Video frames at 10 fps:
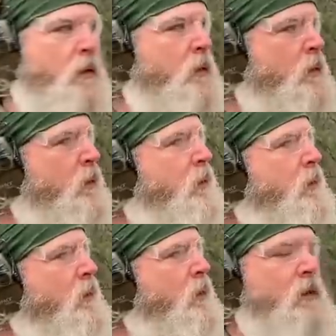be able to hit
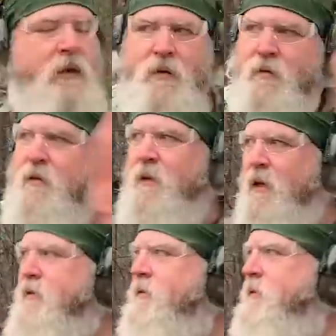a pellet let's, on
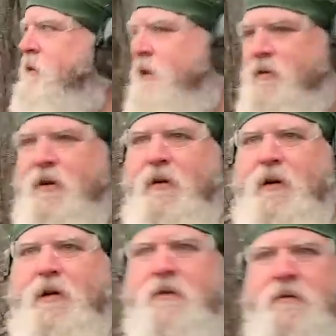let's, target? Let's do it. Yeah, let's